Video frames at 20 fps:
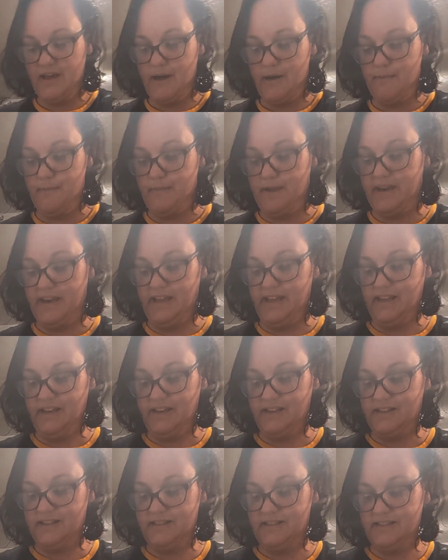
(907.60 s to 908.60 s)
a minute.
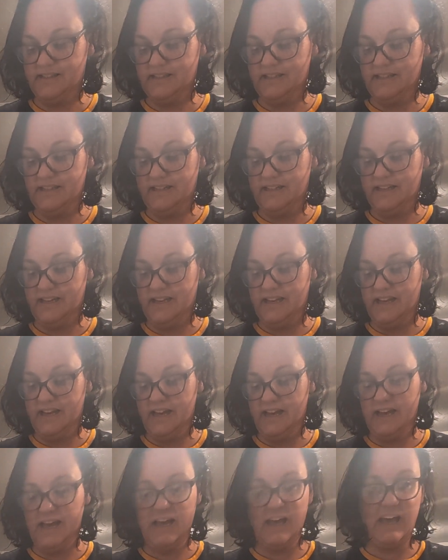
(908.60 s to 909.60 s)

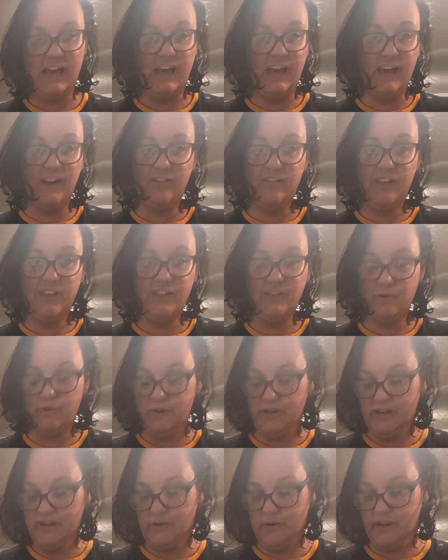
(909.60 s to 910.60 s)
I don't like
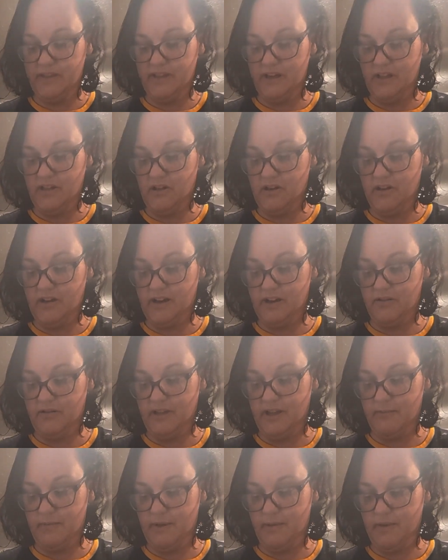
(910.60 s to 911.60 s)
doing it quite that long. I don't
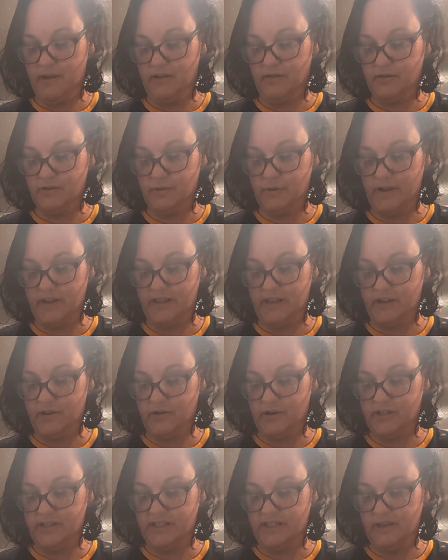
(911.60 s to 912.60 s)
like my bagels quite that
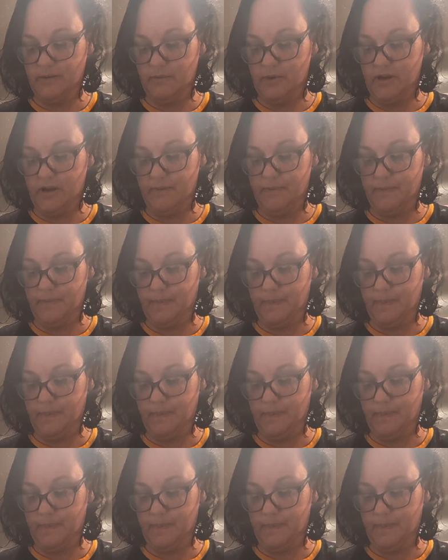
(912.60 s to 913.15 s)
crusty, but